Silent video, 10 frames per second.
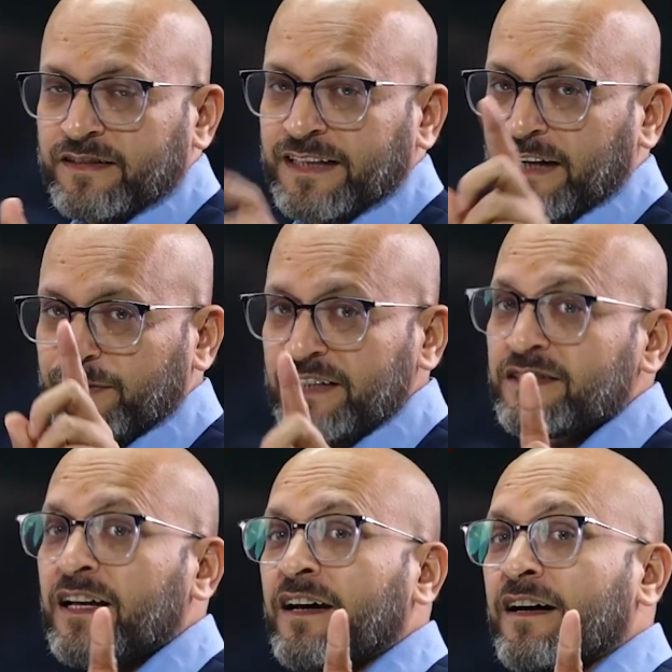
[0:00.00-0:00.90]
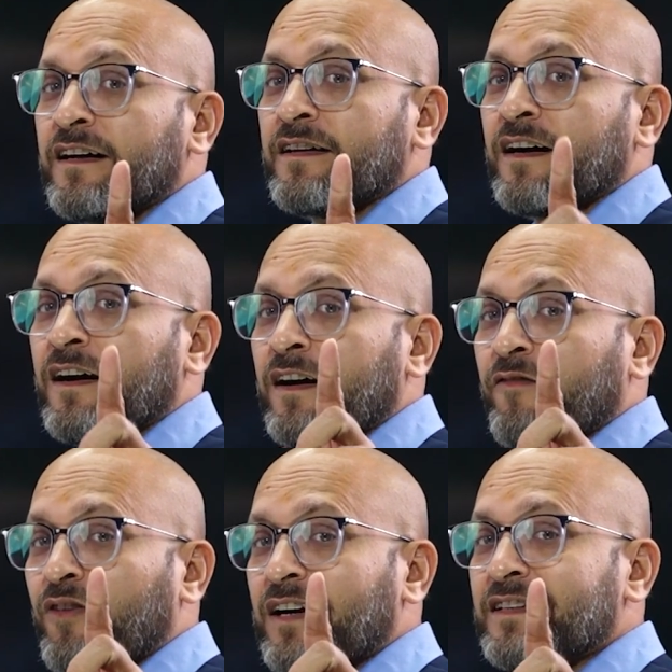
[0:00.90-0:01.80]
That means
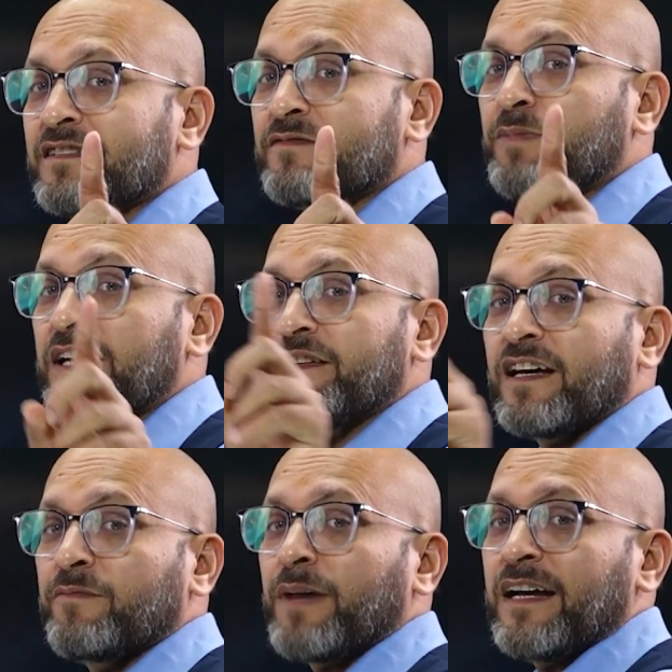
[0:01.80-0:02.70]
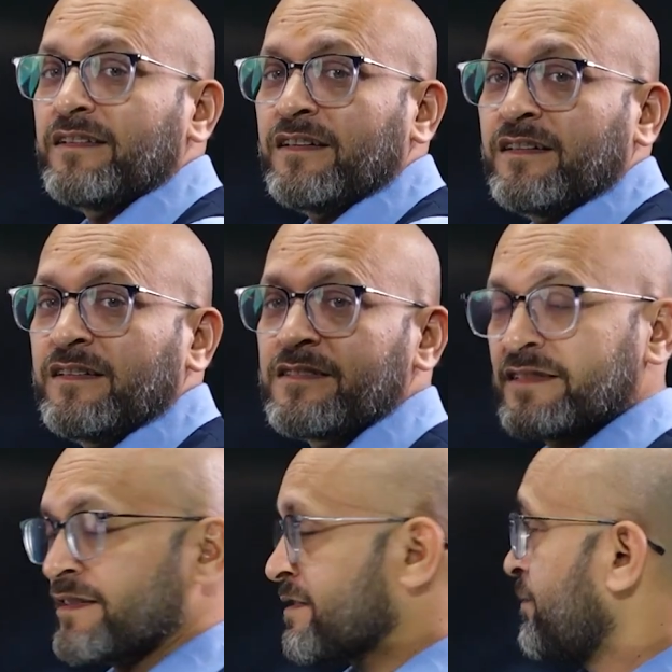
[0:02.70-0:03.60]
work is being done by the
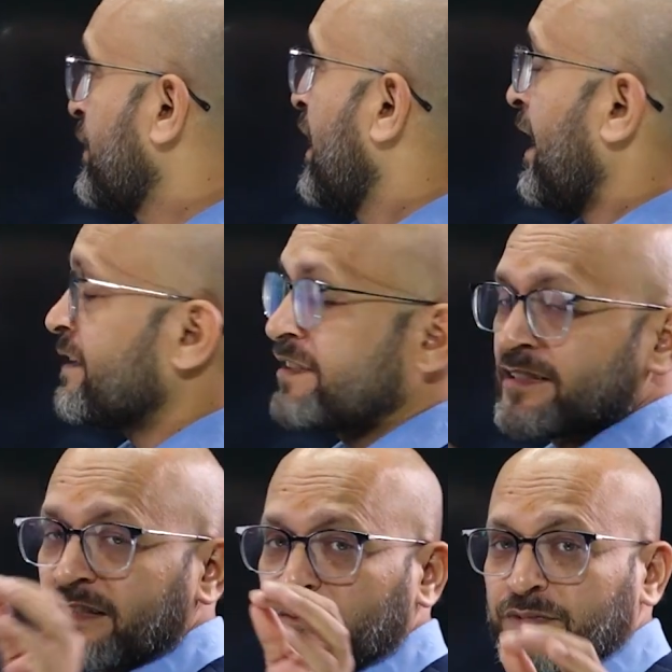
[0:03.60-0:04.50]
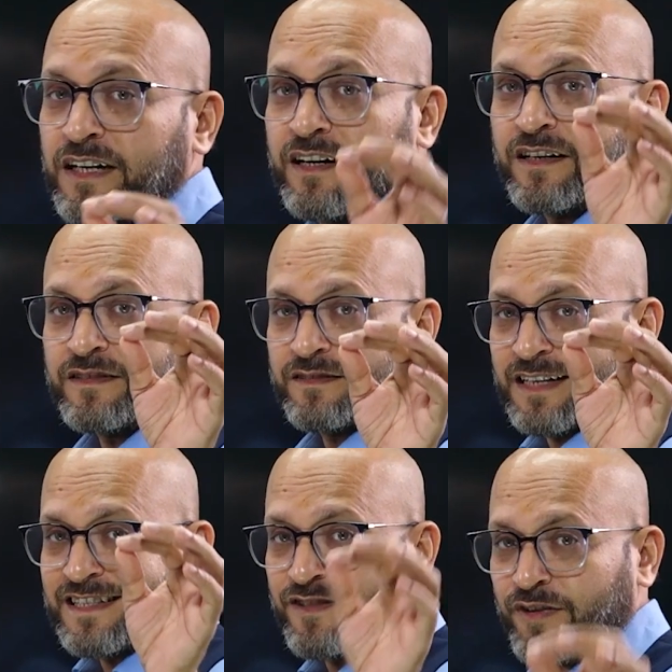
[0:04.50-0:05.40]
system, and system
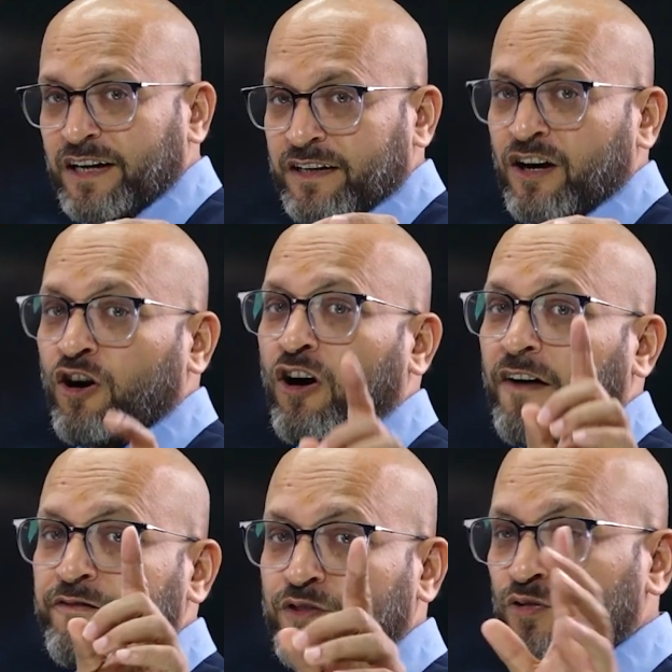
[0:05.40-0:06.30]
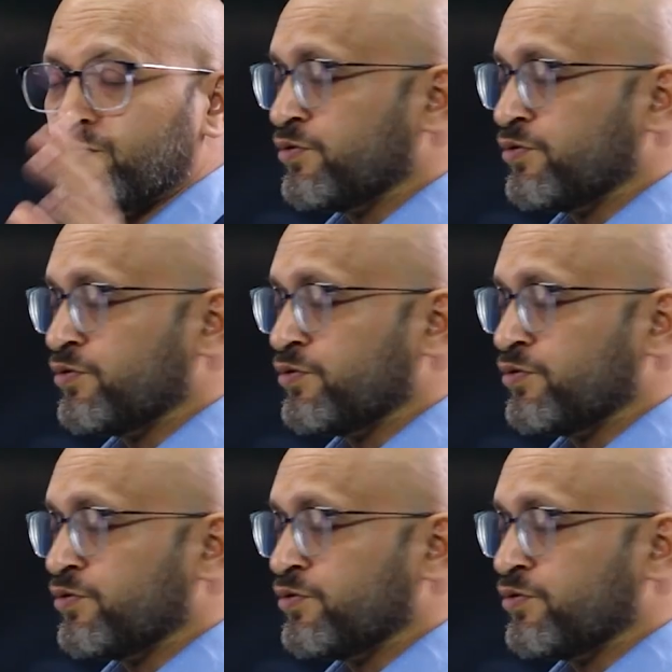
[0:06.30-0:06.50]
does work of 2